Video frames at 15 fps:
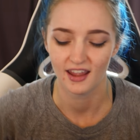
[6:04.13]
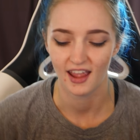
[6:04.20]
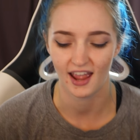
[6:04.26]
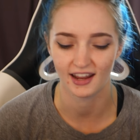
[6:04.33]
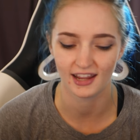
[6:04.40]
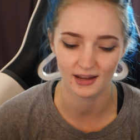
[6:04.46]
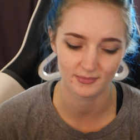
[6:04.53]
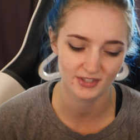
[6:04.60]

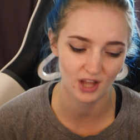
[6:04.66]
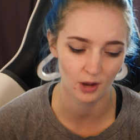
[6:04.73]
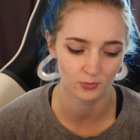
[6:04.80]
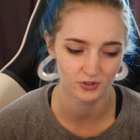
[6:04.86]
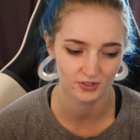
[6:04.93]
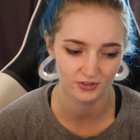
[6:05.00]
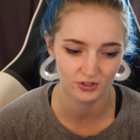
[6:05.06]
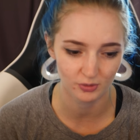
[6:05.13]
at Gamescom,
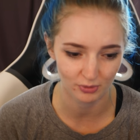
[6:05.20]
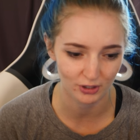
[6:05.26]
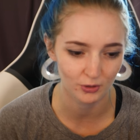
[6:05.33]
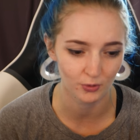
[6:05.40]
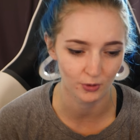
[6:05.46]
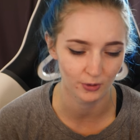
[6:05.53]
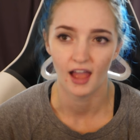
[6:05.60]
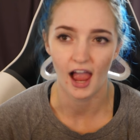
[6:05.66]
which is super
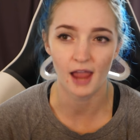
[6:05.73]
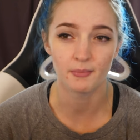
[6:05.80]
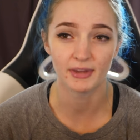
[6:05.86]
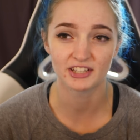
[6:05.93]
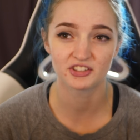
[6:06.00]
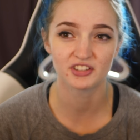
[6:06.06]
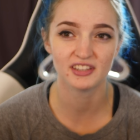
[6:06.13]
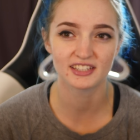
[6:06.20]
cool. I
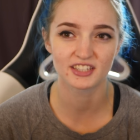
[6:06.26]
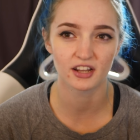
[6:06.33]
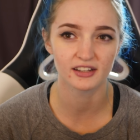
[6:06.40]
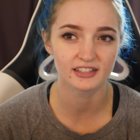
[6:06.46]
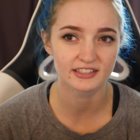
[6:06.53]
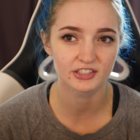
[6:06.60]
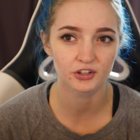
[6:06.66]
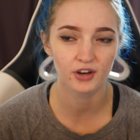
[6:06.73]
mentioned this on
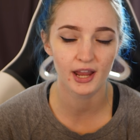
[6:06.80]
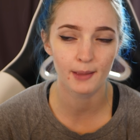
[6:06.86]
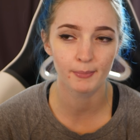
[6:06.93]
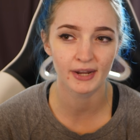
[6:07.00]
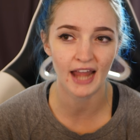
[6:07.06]
Instagram,